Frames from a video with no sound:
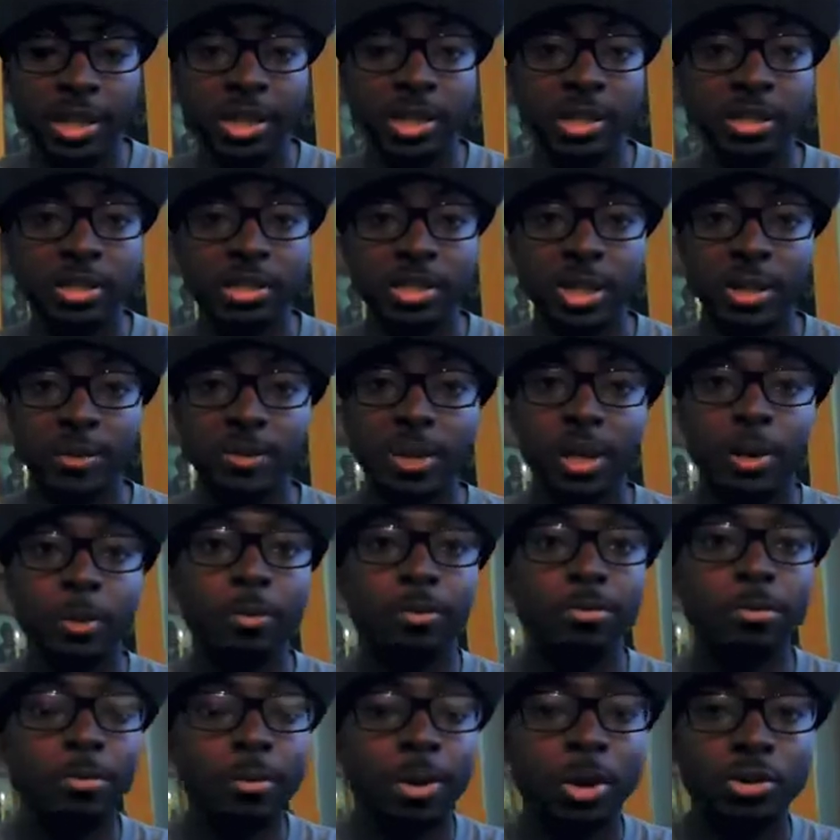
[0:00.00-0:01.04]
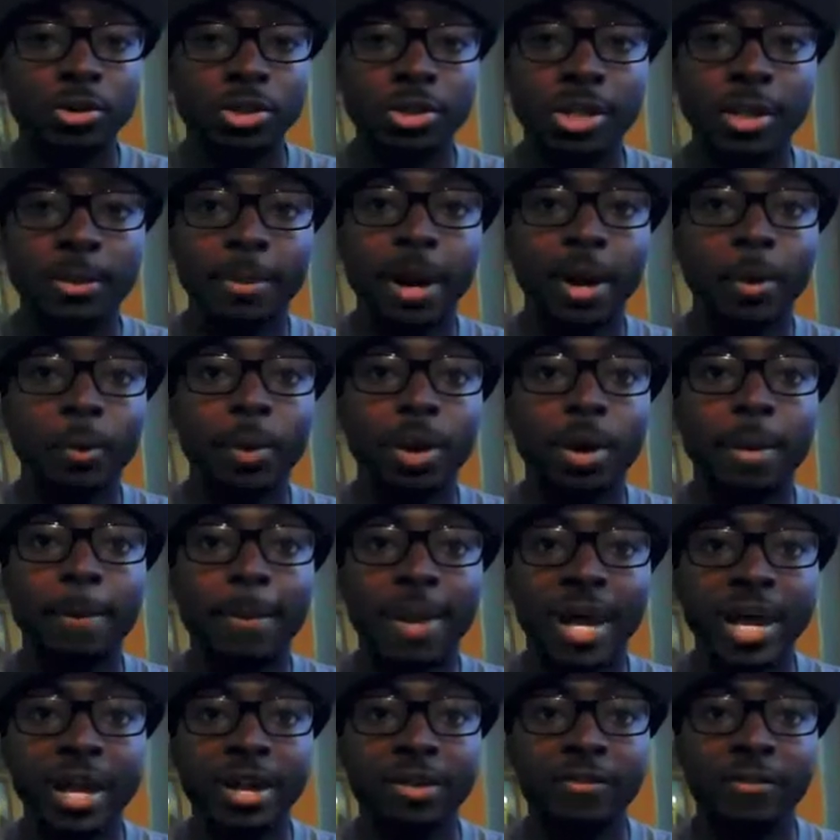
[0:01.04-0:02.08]
comedians, same thing with promoters. They might want a
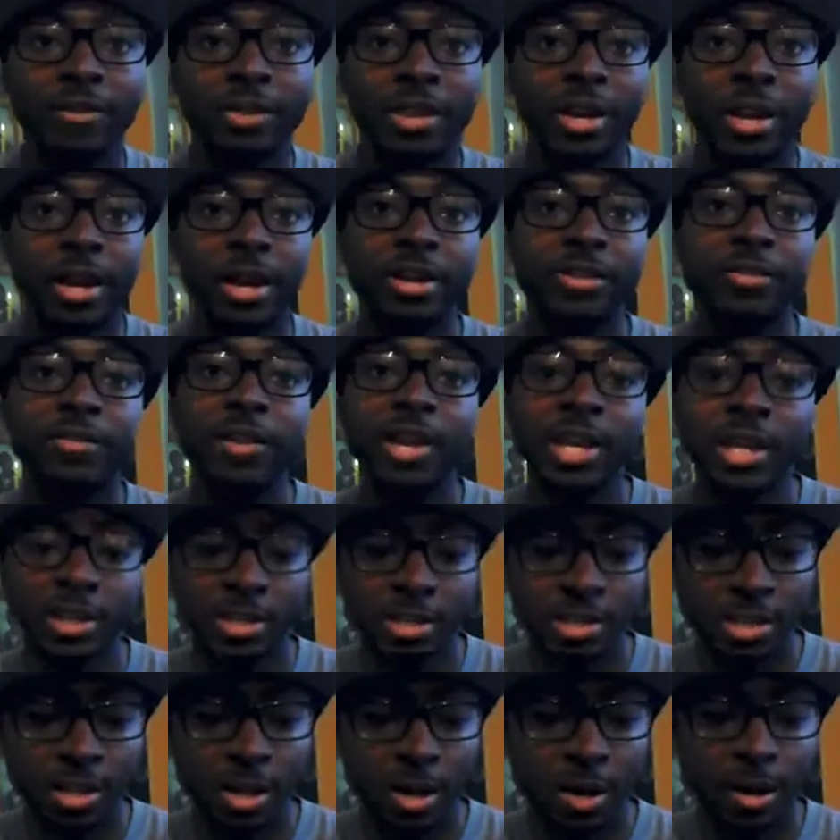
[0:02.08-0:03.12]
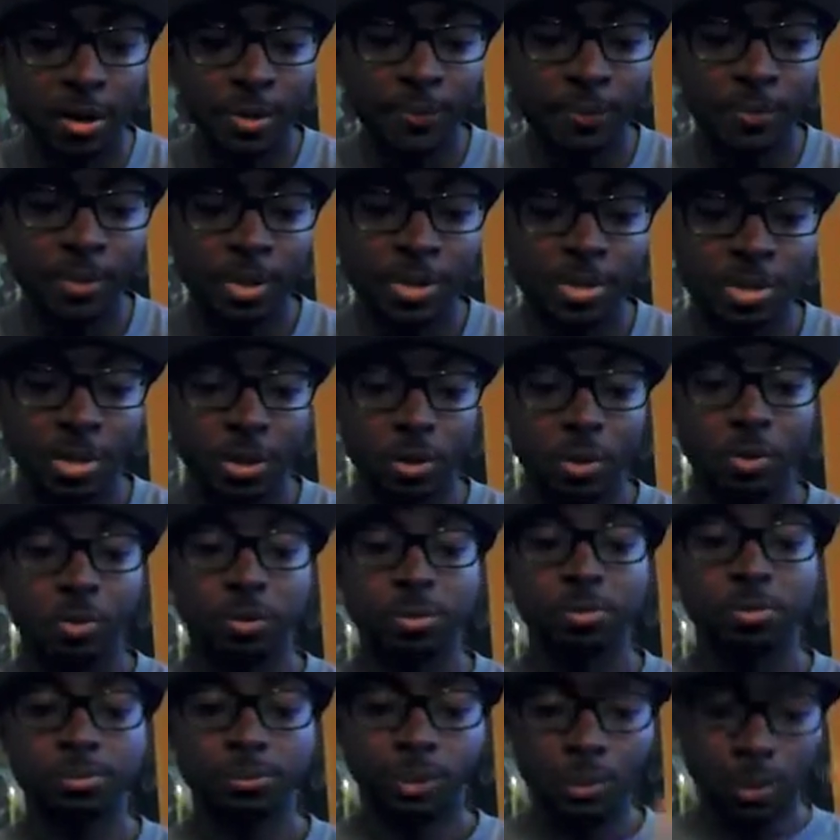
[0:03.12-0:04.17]
band for their events.
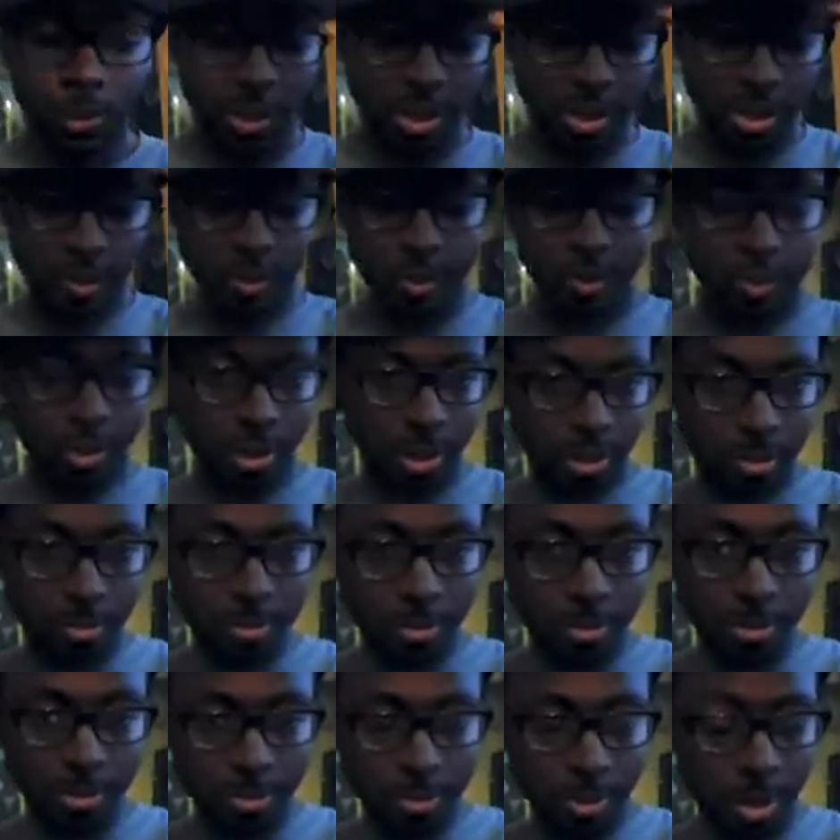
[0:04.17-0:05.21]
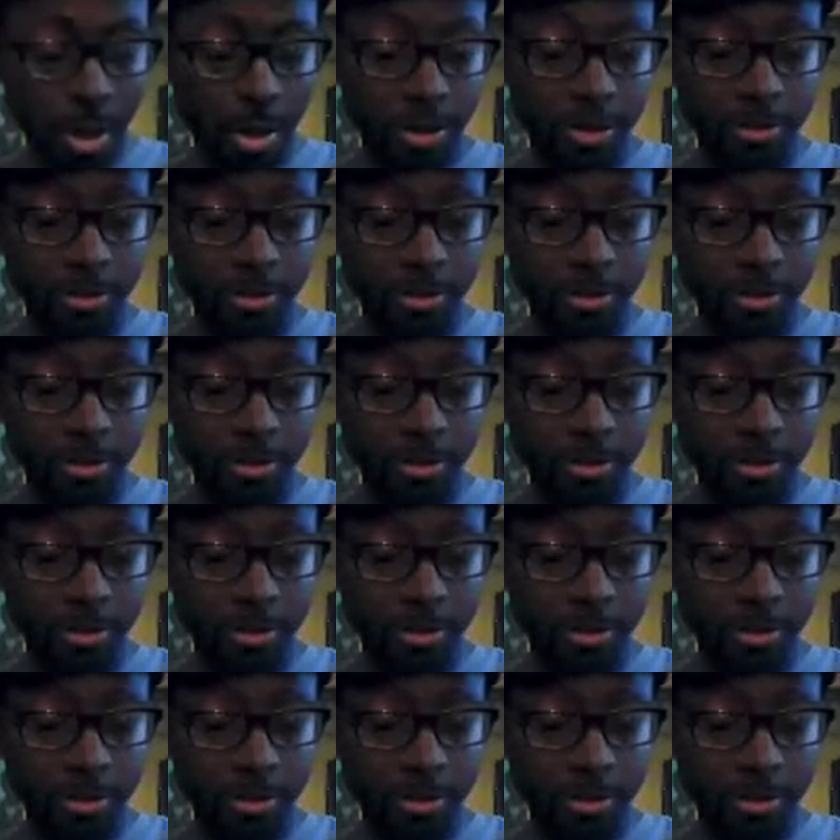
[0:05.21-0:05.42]
So you want to network with